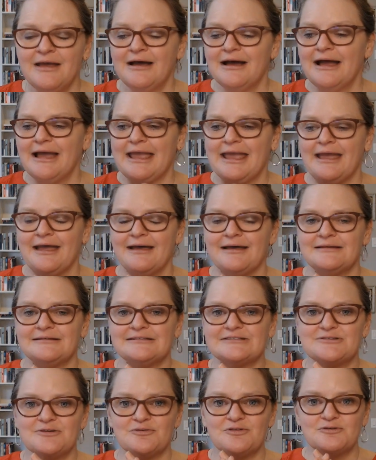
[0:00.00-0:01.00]
And
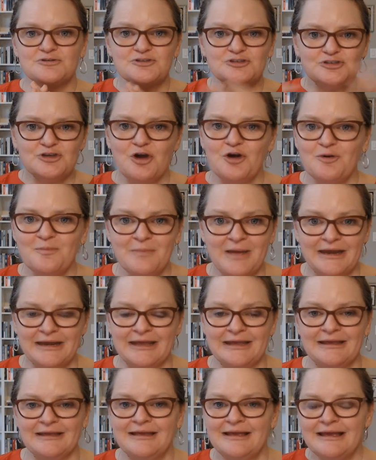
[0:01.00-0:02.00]
so there's so
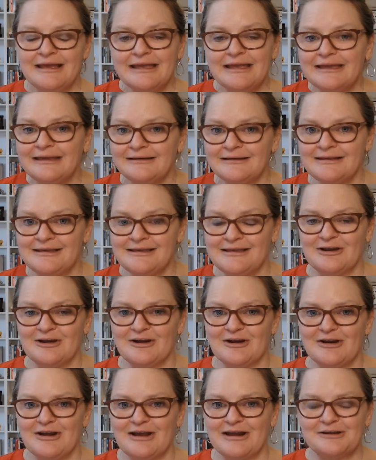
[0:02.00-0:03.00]
many in
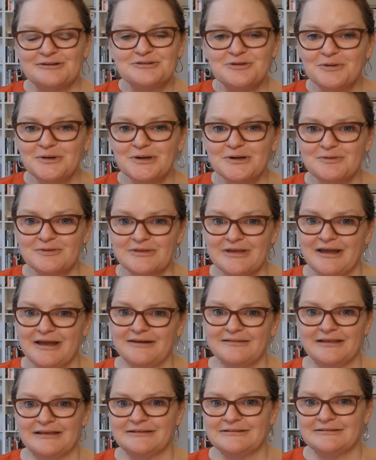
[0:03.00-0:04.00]
here. And I toyed with kind of
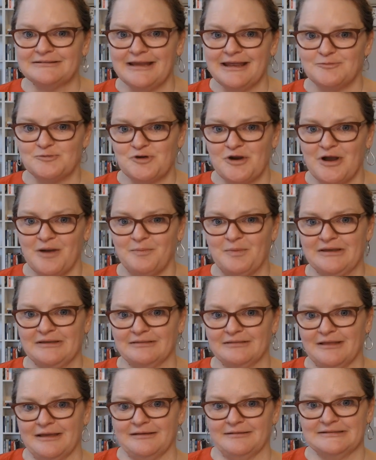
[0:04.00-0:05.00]
like name dropping and
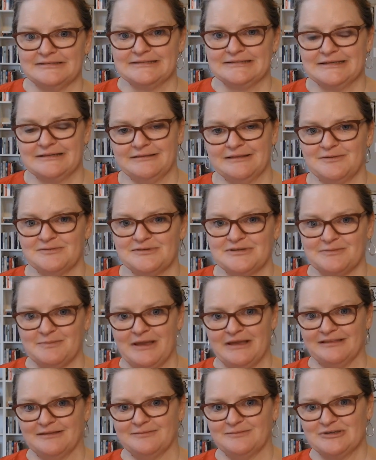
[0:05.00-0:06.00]
like listing them to
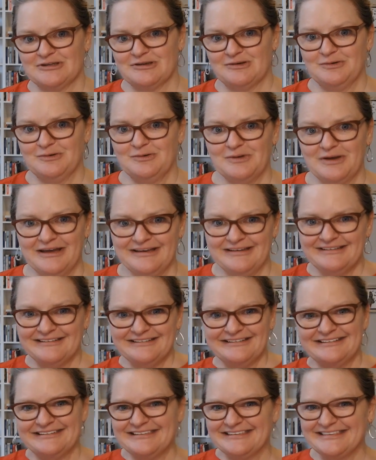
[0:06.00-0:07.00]
make them do
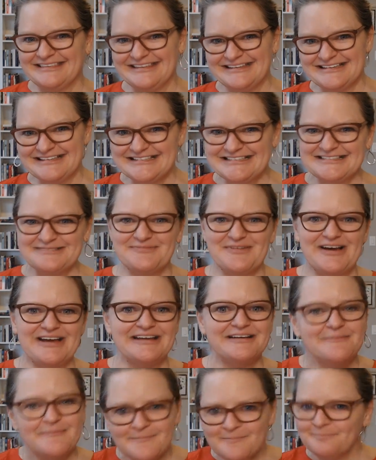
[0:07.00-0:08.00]
this,
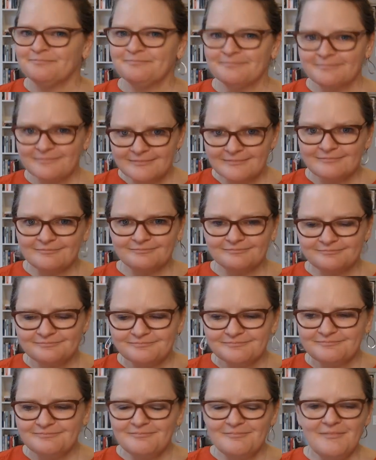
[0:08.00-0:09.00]
but
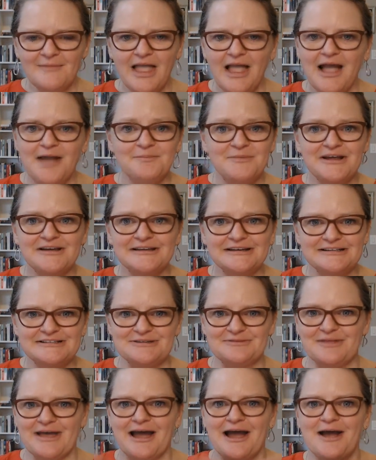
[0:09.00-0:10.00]
I'm not going to
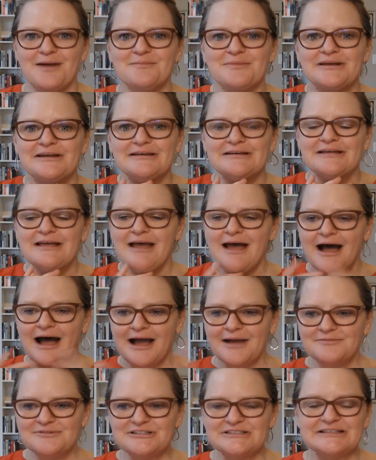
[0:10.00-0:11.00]
do that.
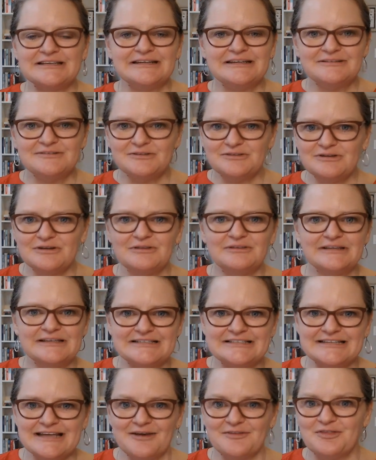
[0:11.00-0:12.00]
I'm just going to
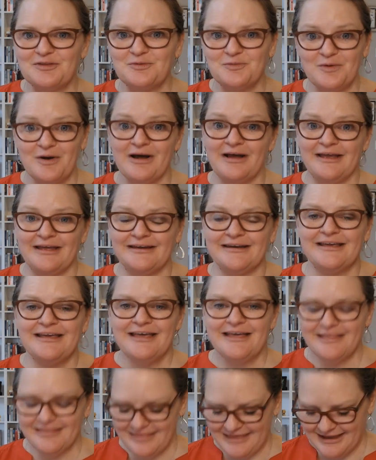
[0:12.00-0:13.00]
list out the one
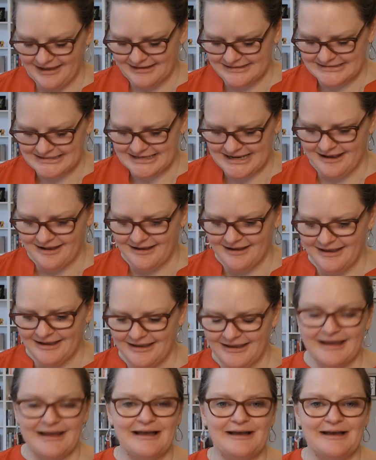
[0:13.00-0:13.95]
that I